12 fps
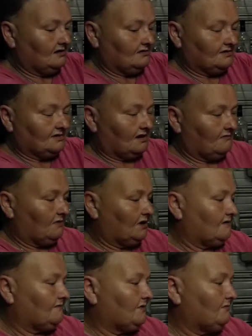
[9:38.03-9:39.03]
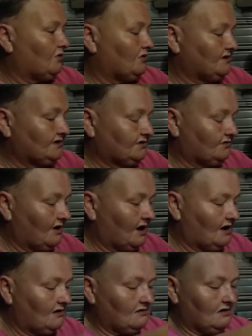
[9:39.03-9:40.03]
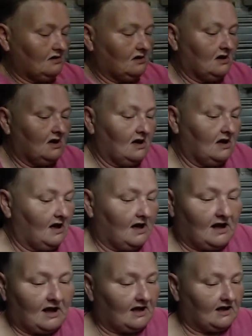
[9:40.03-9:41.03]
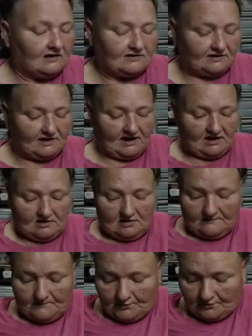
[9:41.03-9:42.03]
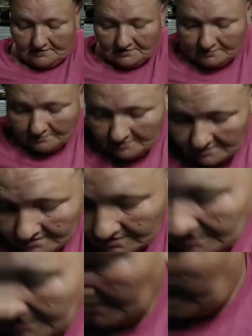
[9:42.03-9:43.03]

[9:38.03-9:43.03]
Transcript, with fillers: some of the moisture out and I got to stand up for this one. This is